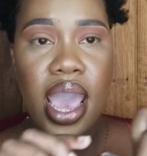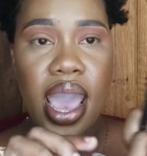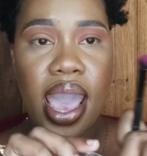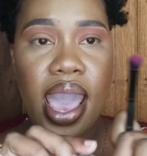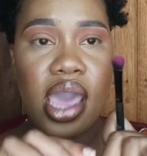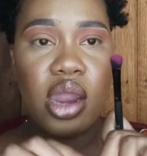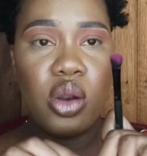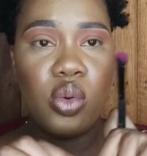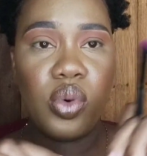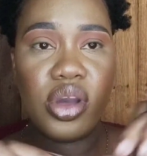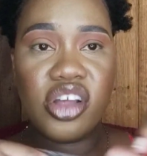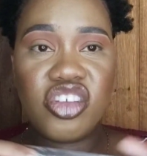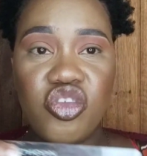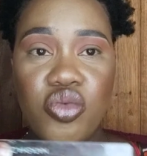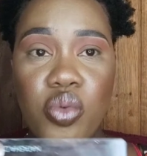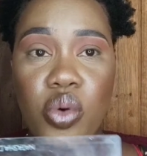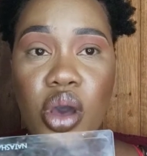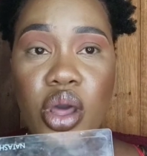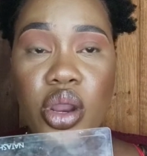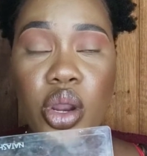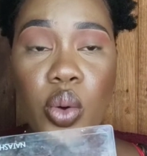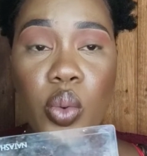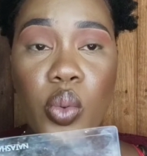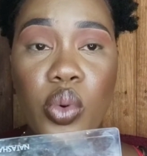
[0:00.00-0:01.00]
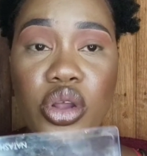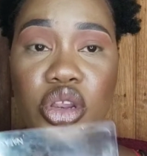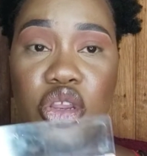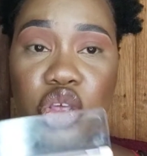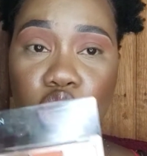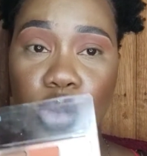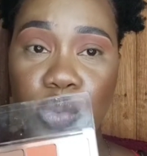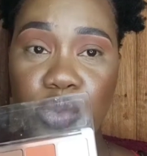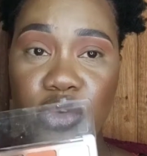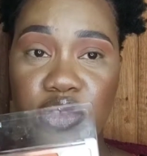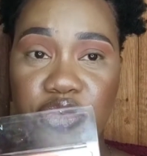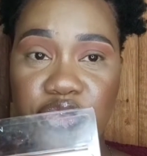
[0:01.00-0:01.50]
And which one would
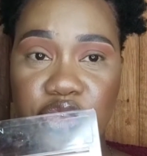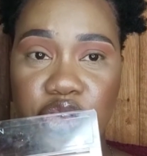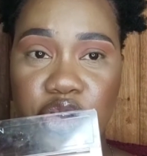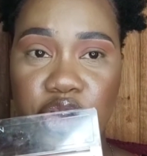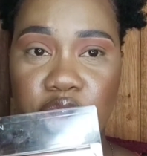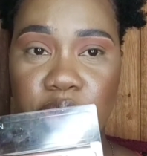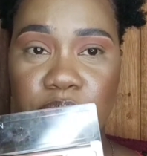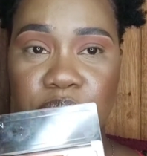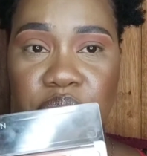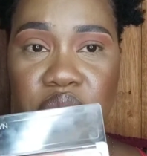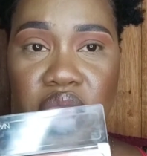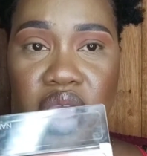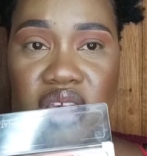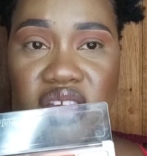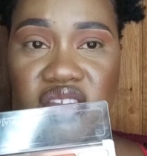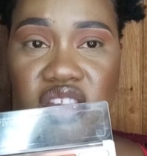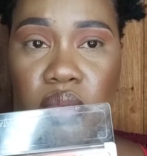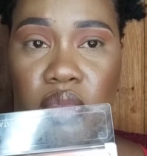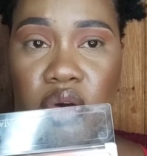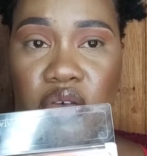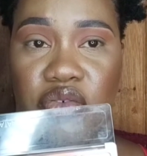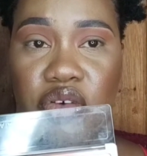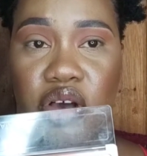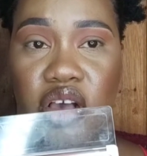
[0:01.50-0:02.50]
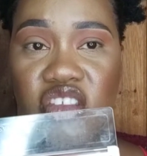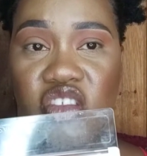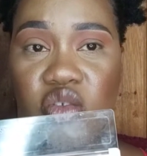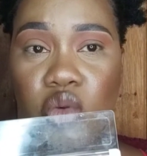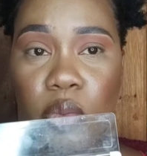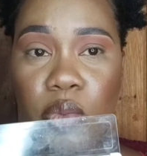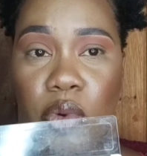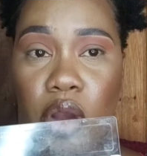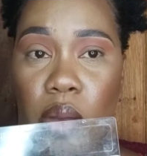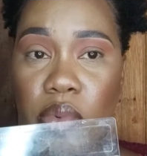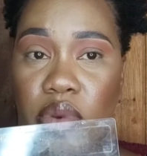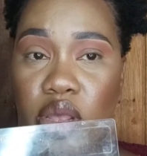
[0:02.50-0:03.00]
you prefer? Some of us
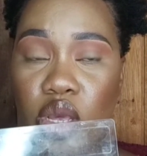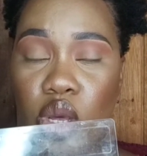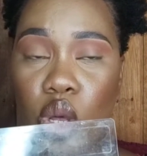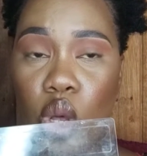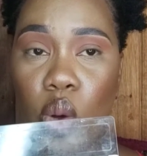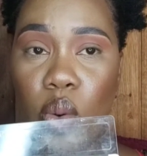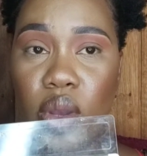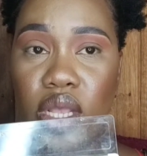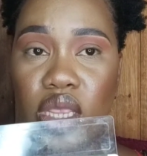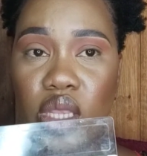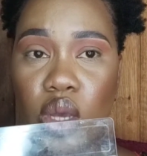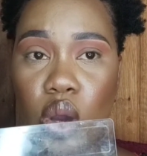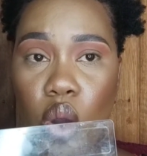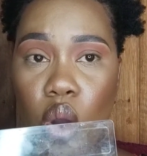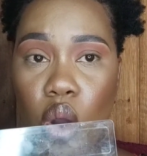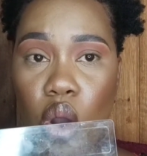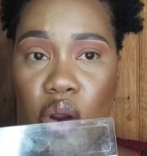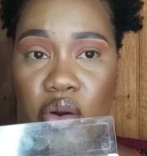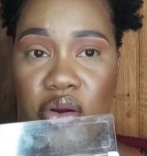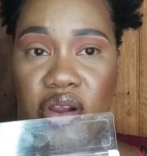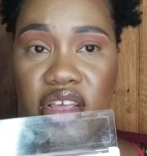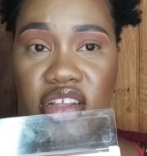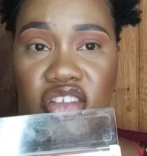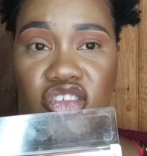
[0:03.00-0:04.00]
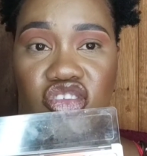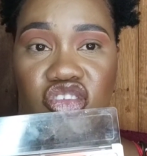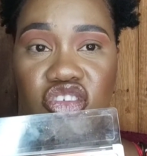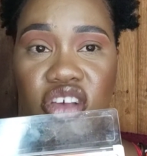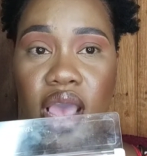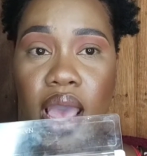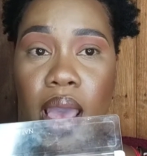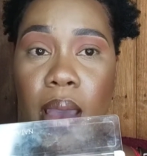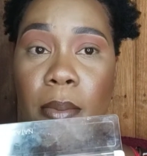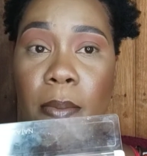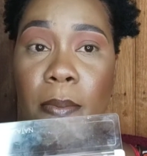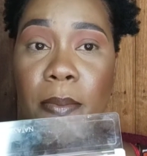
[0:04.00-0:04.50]
will probably go with the orange.
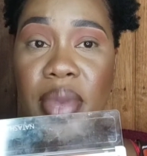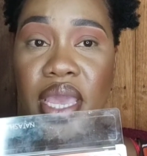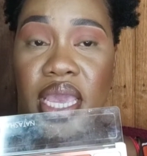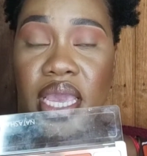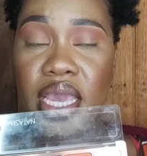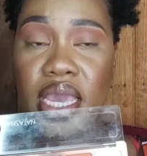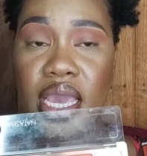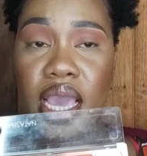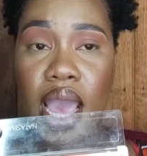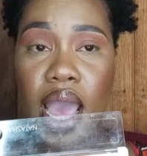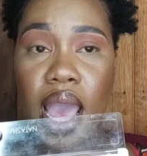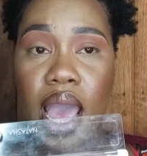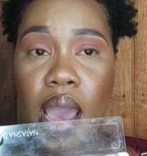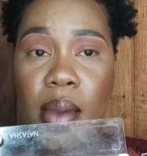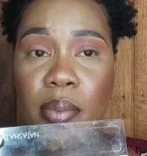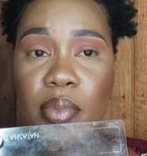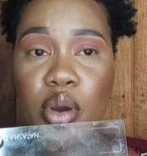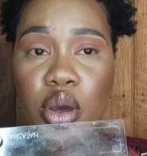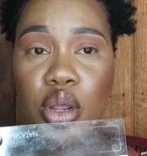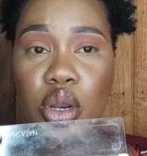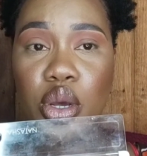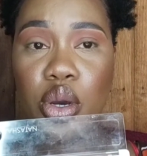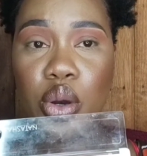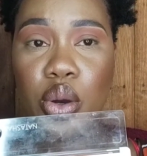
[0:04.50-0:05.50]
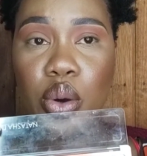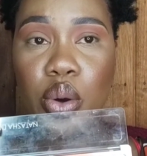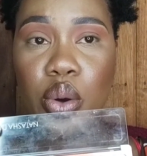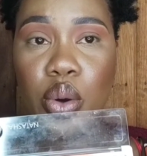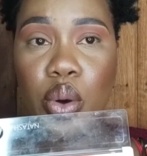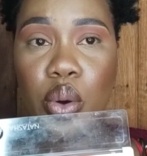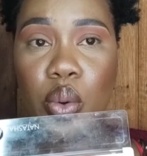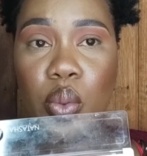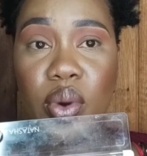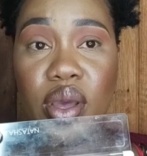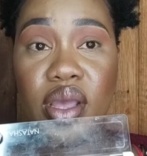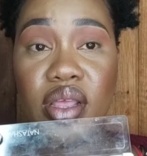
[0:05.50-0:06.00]
Me, I'm gonna
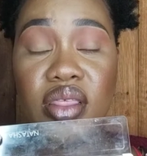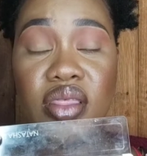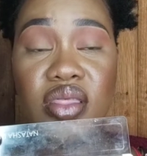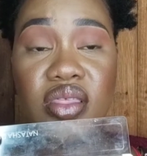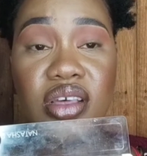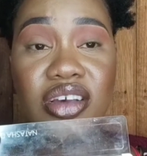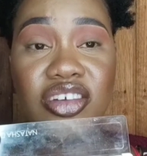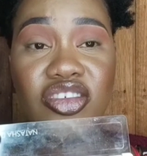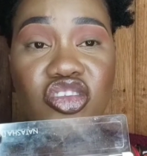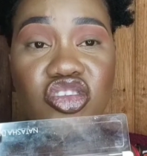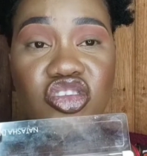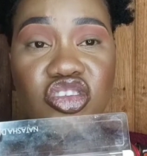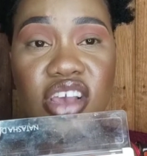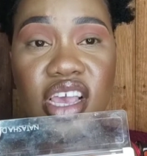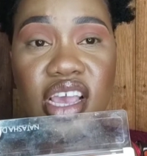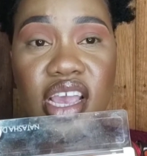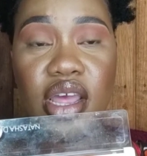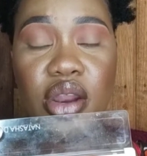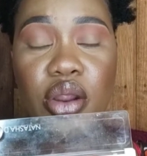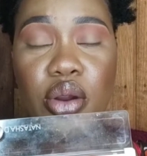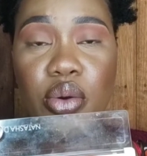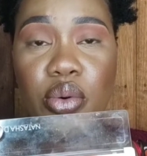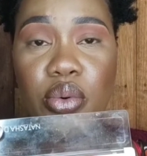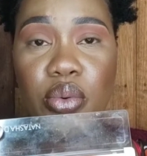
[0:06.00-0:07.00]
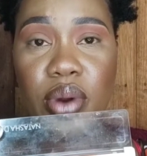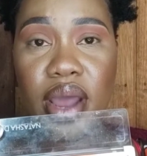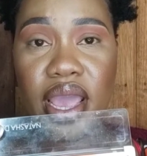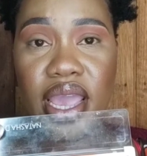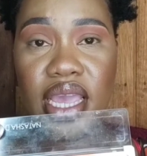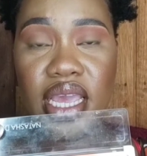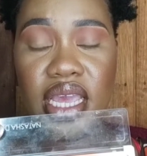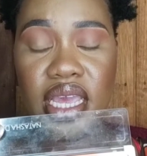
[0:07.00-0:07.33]
go with this shade right